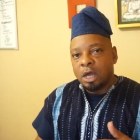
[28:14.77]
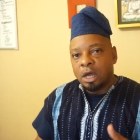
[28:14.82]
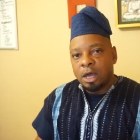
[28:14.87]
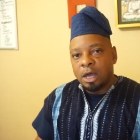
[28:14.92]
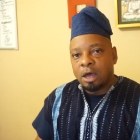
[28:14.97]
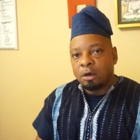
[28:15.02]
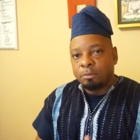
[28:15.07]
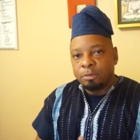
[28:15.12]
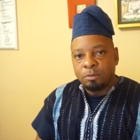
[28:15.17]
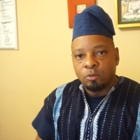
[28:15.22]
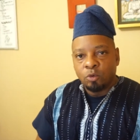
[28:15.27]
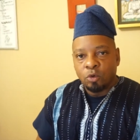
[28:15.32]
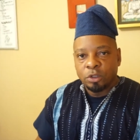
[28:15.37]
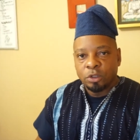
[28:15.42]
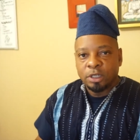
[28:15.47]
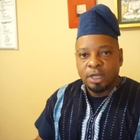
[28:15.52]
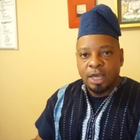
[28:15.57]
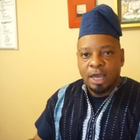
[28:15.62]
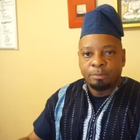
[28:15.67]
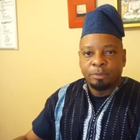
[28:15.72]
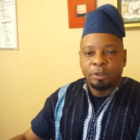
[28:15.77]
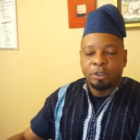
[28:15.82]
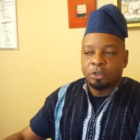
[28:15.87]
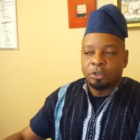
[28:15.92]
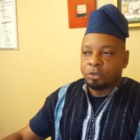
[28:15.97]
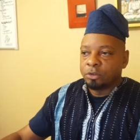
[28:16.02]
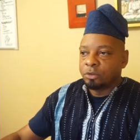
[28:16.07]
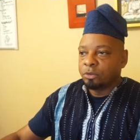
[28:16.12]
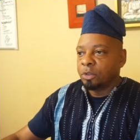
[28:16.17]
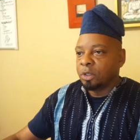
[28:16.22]
I'll be more than happy
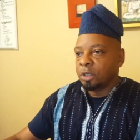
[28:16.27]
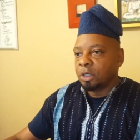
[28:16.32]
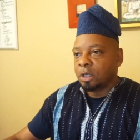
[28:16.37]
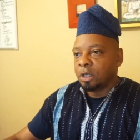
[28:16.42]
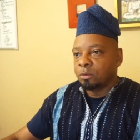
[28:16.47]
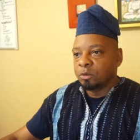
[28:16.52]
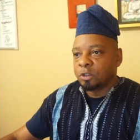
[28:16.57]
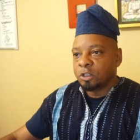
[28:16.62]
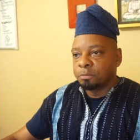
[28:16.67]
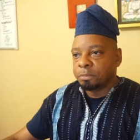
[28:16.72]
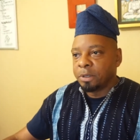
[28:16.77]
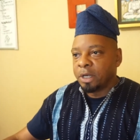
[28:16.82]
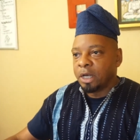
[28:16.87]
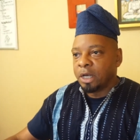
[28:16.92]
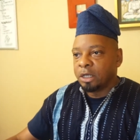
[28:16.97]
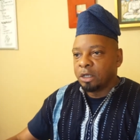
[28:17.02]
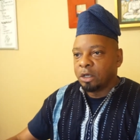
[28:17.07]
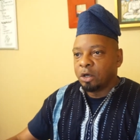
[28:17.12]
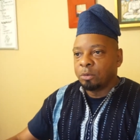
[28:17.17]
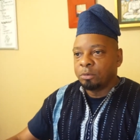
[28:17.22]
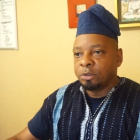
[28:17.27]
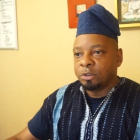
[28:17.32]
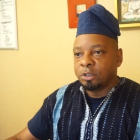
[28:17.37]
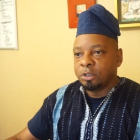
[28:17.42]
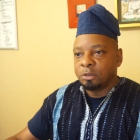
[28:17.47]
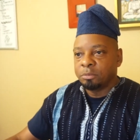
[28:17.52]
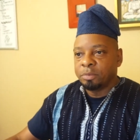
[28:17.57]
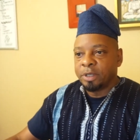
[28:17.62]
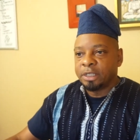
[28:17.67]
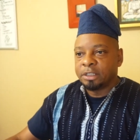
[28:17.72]
to uh, respond to
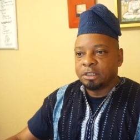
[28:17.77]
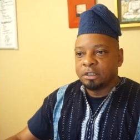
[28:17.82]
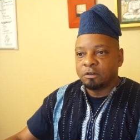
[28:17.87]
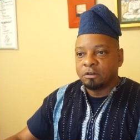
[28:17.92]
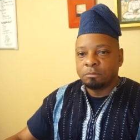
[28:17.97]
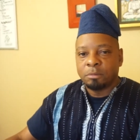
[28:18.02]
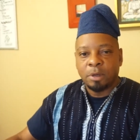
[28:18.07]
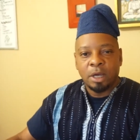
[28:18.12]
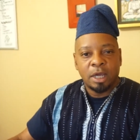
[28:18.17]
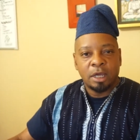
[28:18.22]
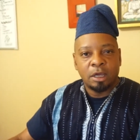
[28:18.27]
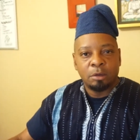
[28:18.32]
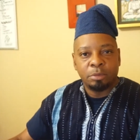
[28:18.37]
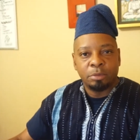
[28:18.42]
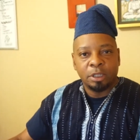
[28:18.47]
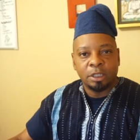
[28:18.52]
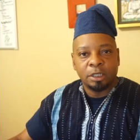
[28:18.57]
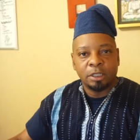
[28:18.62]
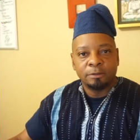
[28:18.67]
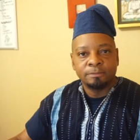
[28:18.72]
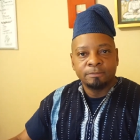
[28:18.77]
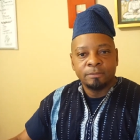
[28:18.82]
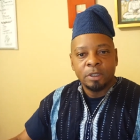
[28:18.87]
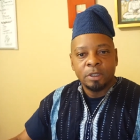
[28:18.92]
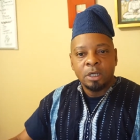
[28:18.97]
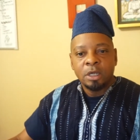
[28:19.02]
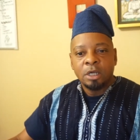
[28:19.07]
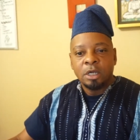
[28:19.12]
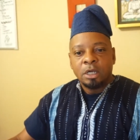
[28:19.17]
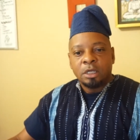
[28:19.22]
the best of my ability.
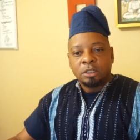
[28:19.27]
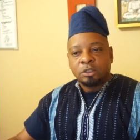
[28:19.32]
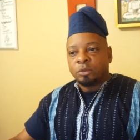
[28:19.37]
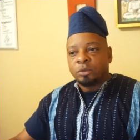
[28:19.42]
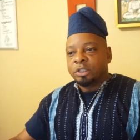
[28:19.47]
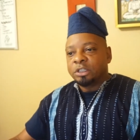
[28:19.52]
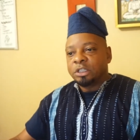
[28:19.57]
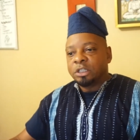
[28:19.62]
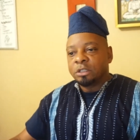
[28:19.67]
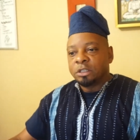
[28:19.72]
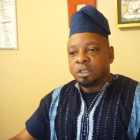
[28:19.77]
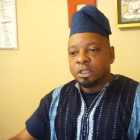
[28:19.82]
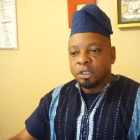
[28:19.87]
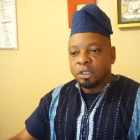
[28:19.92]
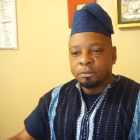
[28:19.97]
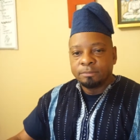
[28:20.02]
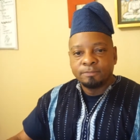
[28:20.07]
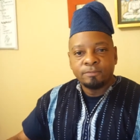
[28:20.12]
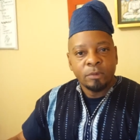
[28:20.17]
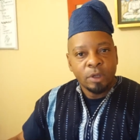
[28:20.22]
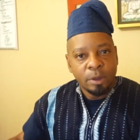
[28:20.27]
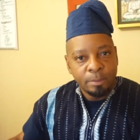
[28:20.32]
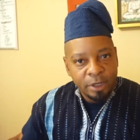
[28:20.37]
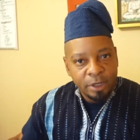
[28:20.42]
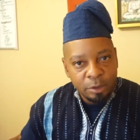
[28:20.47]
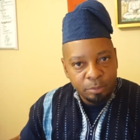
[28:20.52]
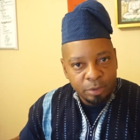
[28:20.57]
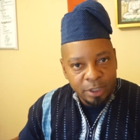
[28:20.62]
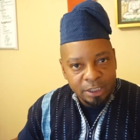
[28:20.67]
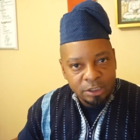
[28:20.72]
So until then,
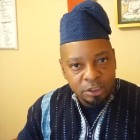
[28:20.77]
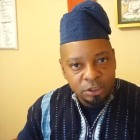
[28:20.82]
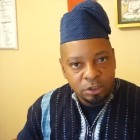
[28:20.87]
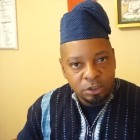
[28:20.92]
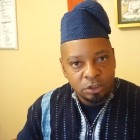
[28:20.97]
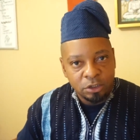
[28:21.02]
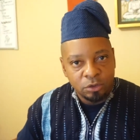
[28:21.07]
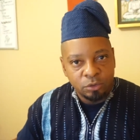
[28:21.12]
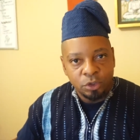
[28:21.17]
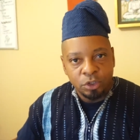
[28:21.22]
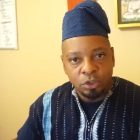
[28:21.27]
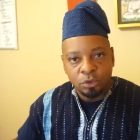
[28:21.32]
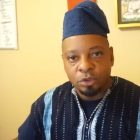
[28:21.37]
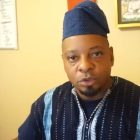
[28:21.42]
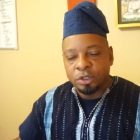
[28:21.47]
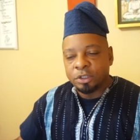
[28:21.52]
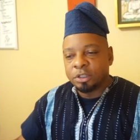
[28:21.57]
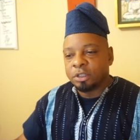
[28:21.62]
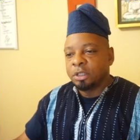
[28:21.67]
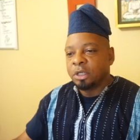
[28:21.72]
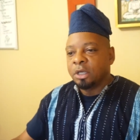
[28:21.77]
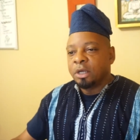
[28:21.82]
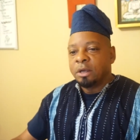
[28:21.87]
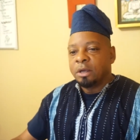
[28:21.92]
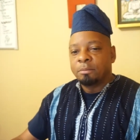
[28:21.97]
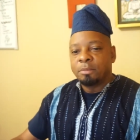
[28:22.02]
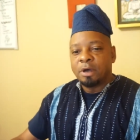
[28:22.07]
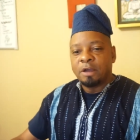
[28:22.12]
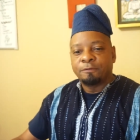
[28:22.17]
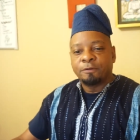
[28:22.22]
many blessings to you and yours.
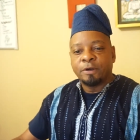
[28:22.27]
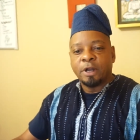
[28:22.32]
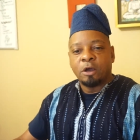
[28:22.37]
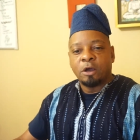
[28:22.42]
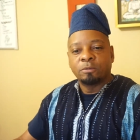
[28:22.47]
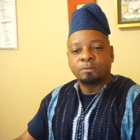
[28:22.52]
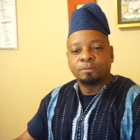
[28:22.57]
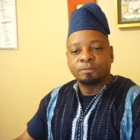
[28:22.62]
Bye for now.